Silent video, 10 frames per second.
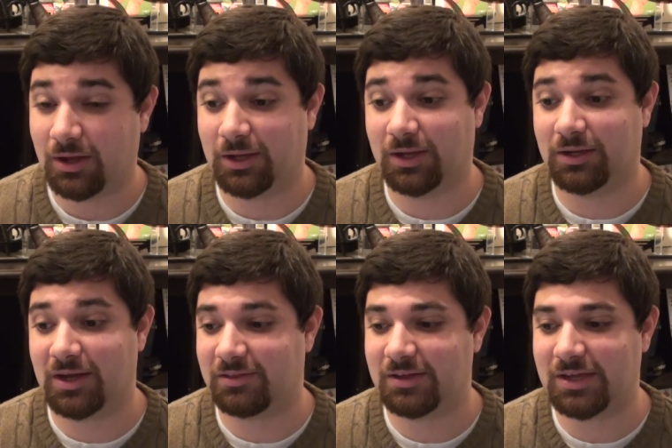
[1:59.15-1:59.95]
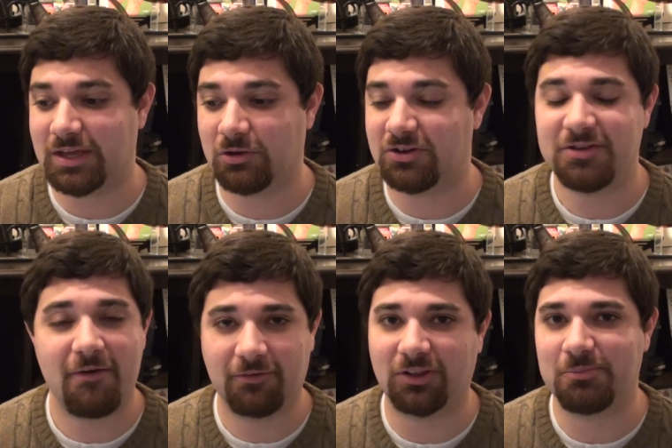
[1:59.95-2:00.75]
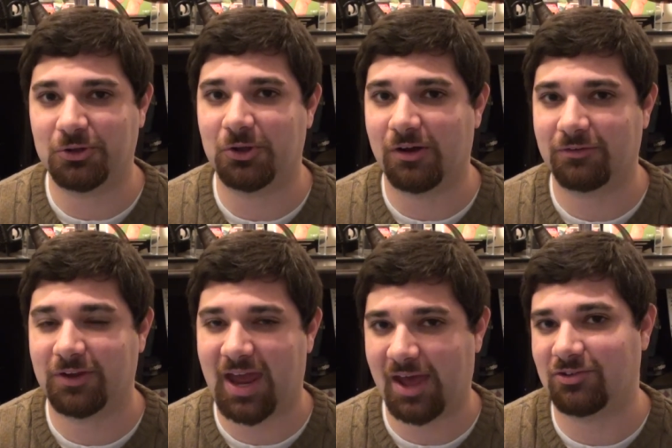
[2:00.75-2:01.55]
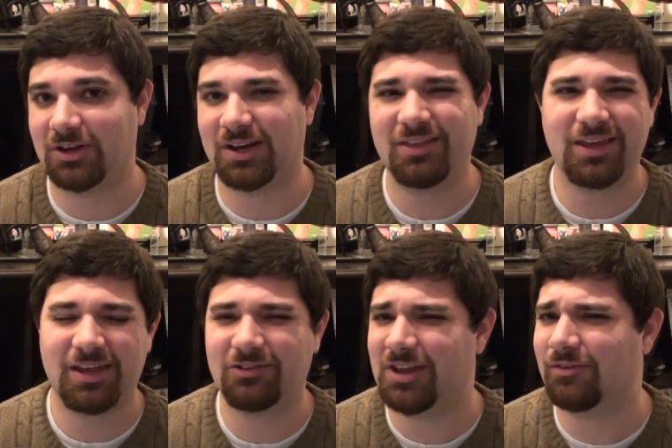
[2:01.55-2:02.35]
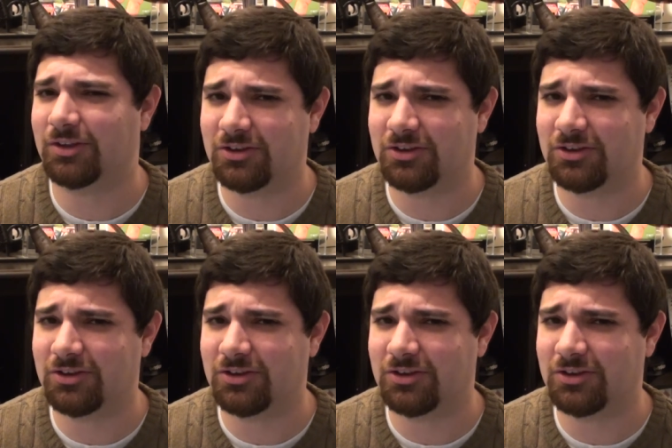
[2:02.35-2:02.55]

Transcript: Uh, I think he could definitely pull off Cassidy, and I think he's definitely